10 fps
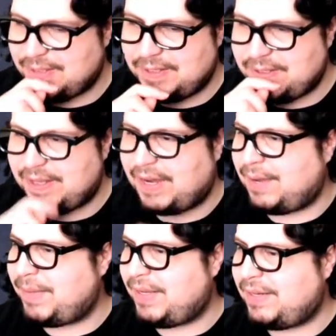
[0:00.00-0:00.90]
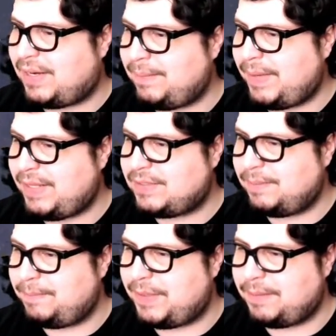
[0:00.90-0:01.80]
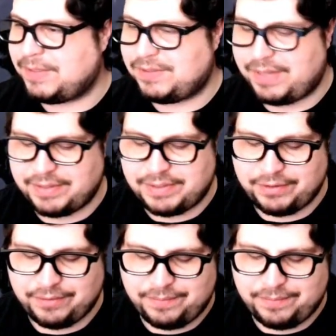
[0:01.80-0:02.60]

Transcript: Yeah, I made some big mistakes here.